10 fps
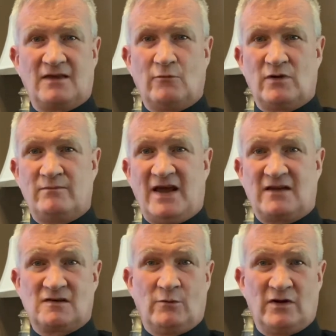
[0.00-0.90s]
that would make
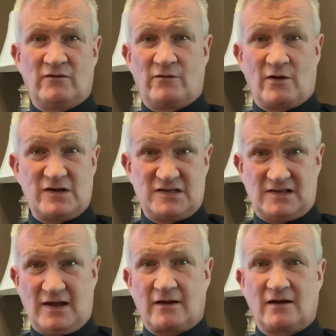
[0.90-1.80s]
someone very
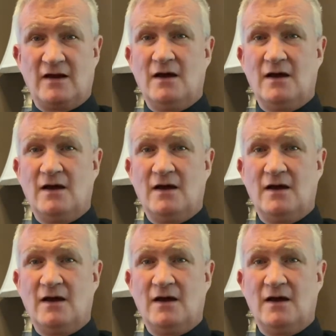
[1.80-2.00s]
sick,